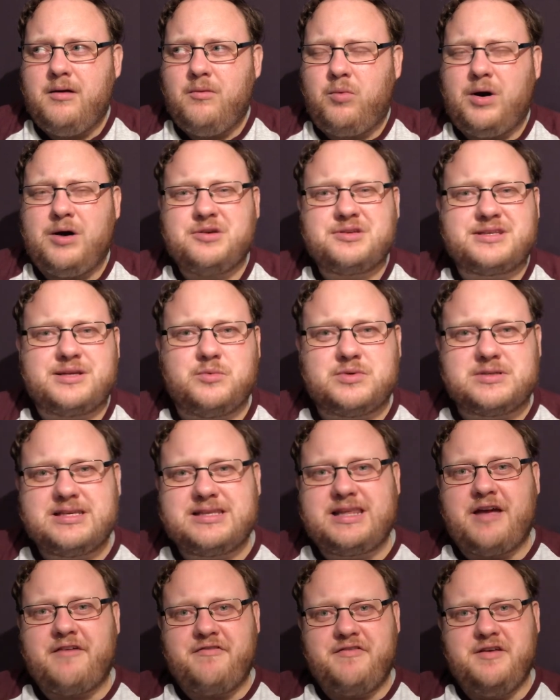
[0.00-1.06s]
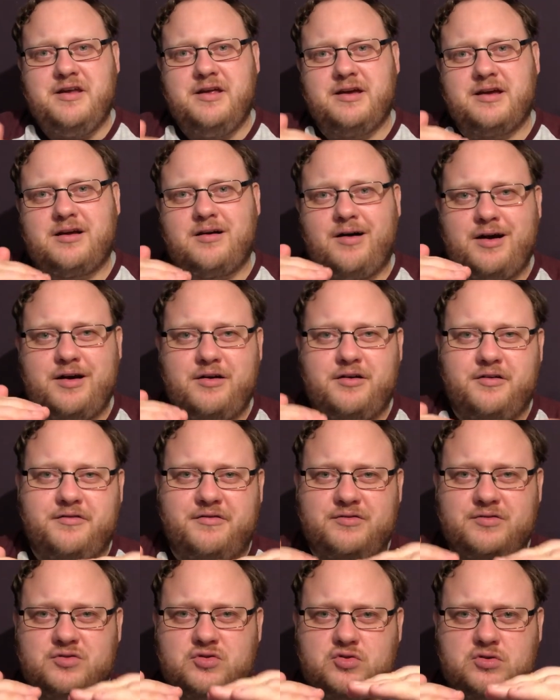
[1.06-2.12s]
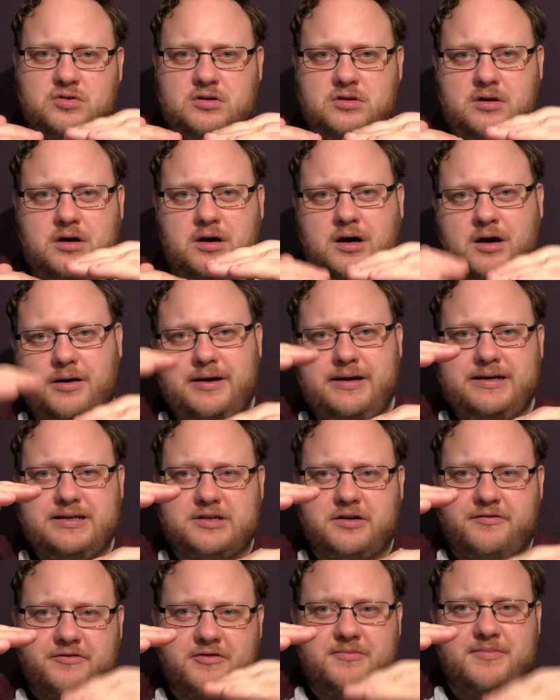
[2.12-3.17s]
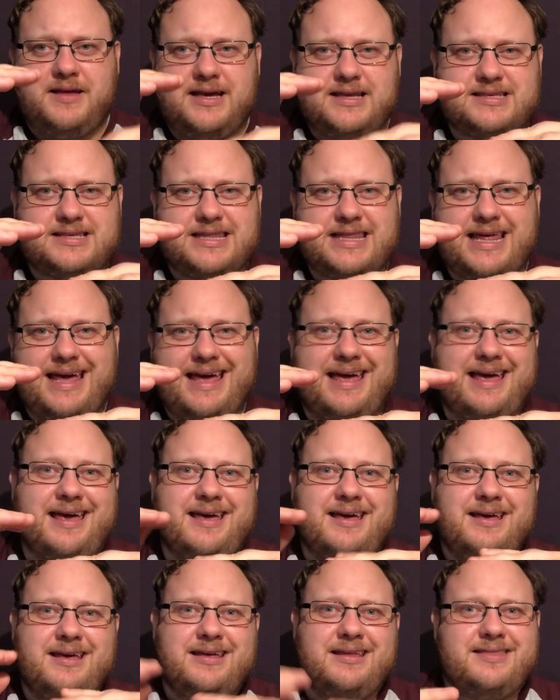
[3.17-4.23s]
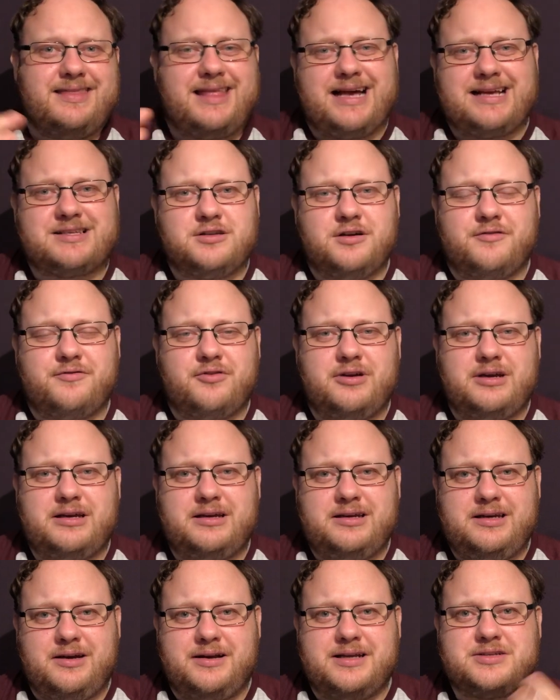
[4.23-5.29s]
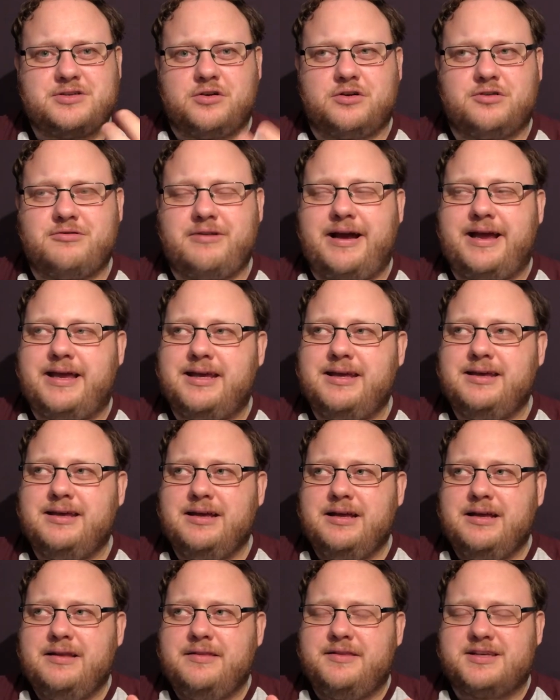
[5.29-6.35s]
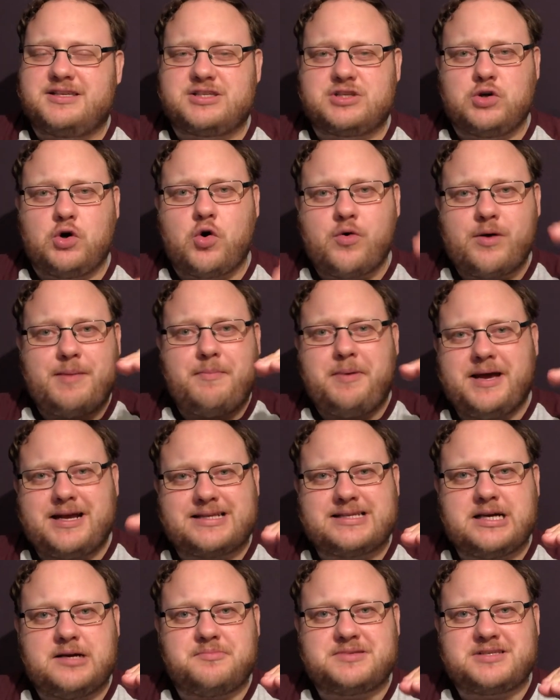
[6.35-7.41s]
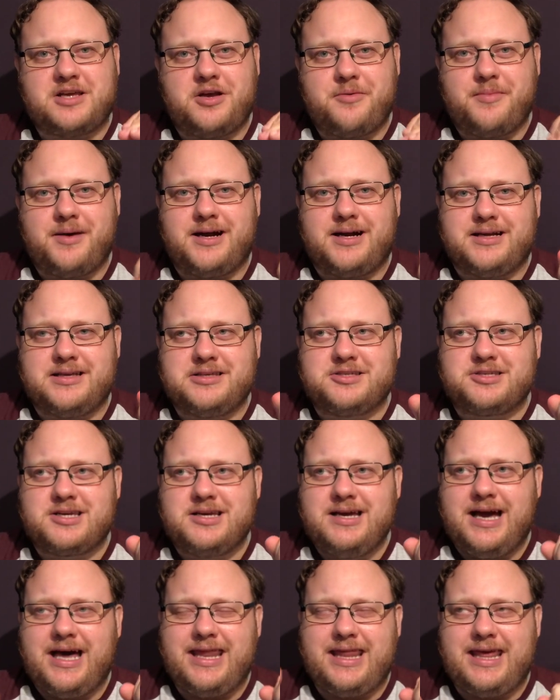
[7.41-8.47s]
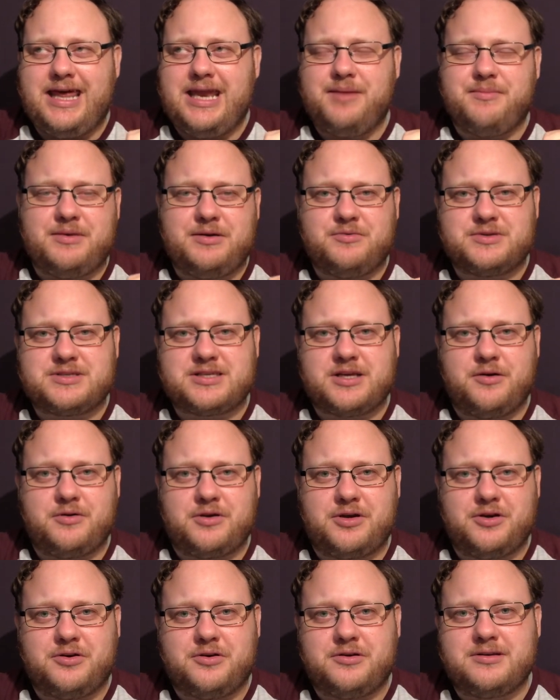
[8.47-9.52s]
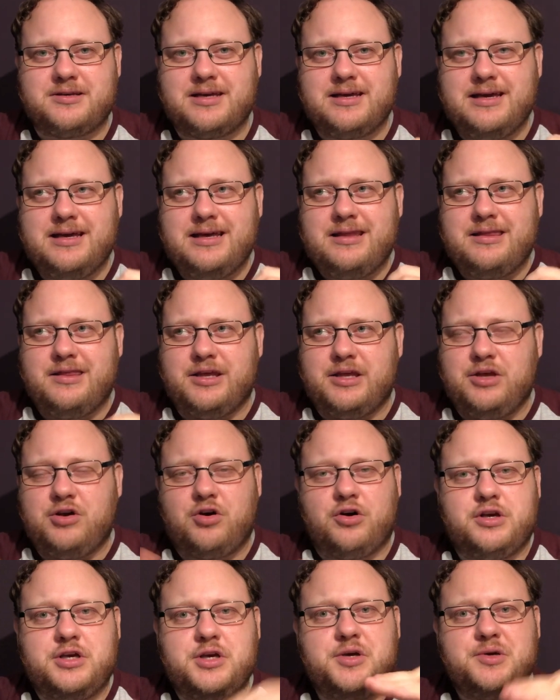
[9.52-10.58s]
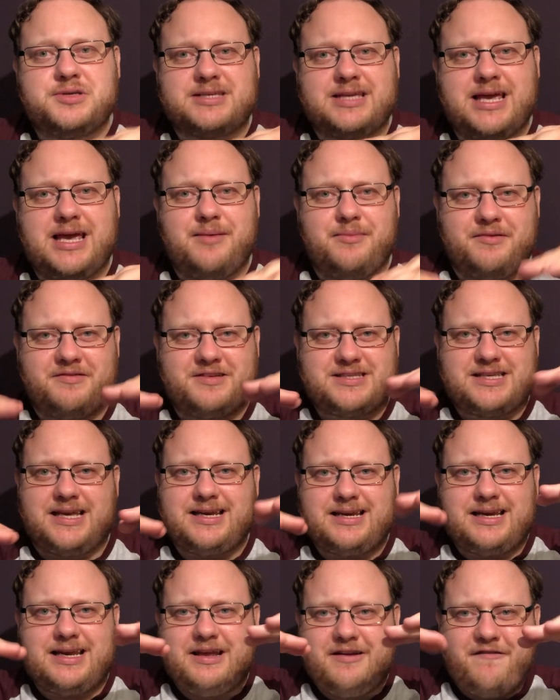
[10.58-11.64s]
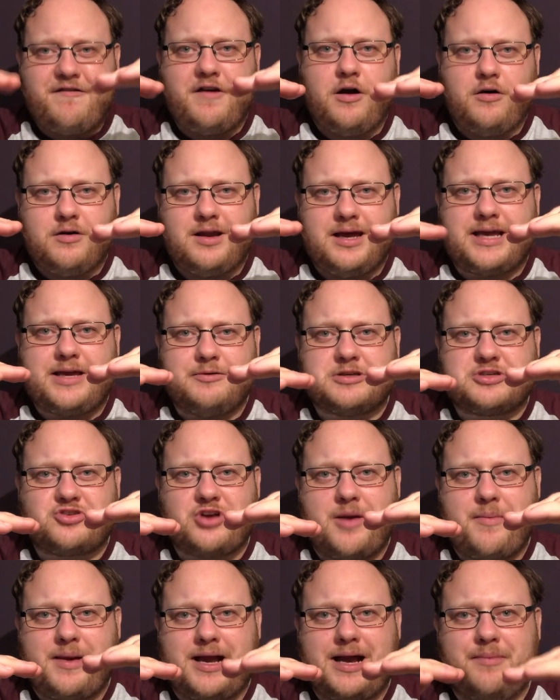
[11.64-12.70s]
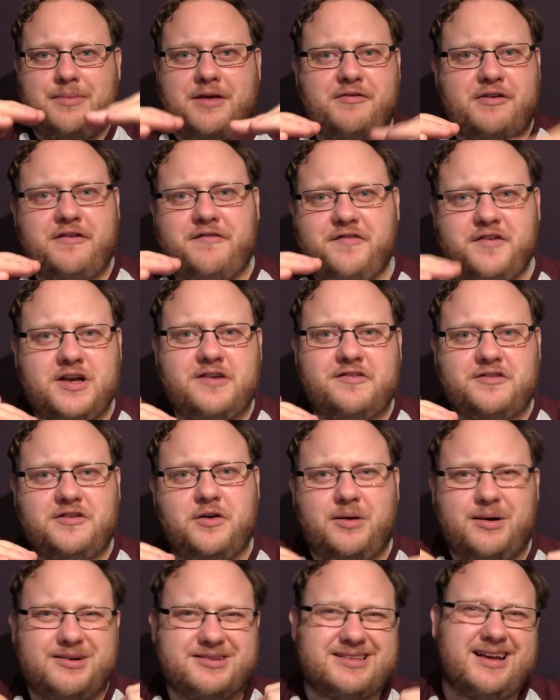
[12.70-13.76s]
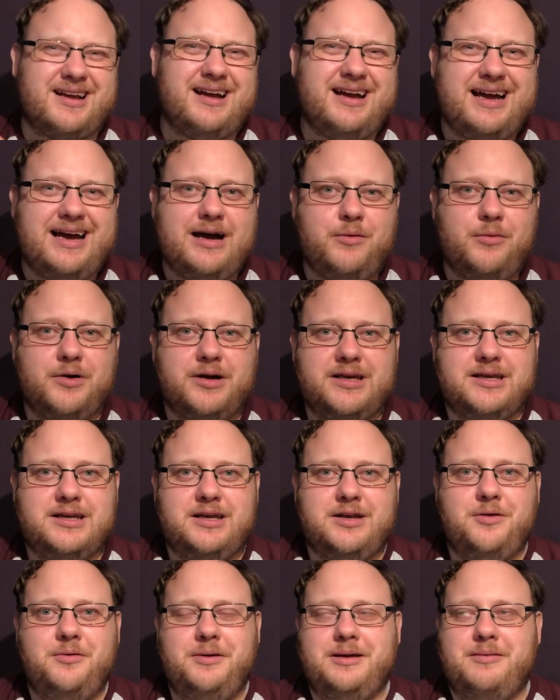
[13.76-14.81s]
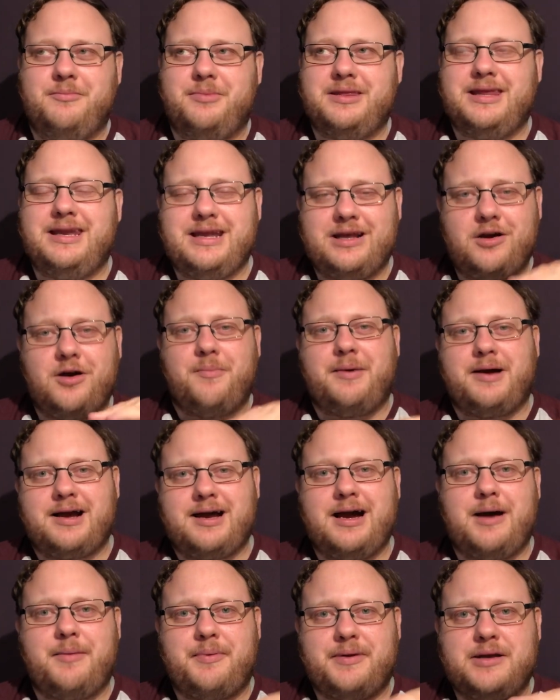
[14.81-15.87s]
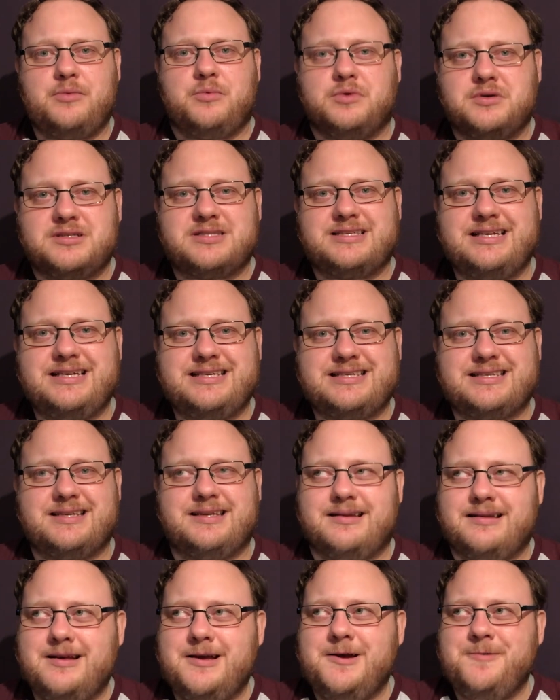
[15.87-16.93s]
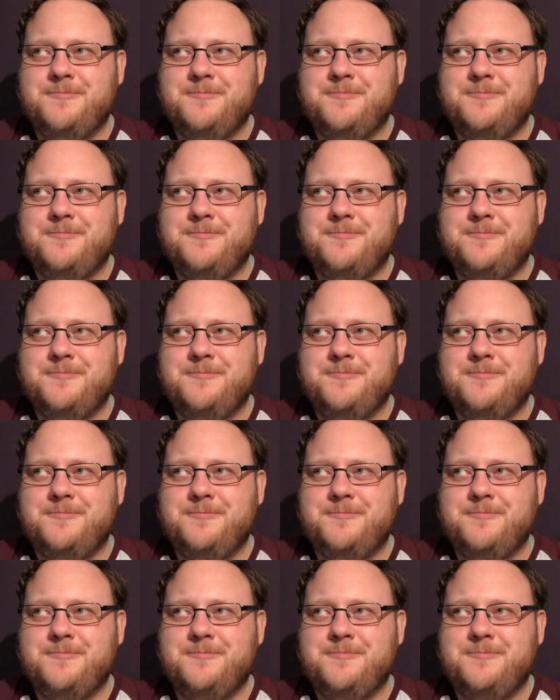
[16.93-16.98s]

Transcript: whilst there was a definite kind of, oh, it's gone from there to there, that's not very, you know, that's not great, the story picked up so much, and the enemy was so good, that you got used to him, and suddenly it felt like it was straight back up there. For the first few, I was like, ah, what are you doing? But then it got back up, and it was decent.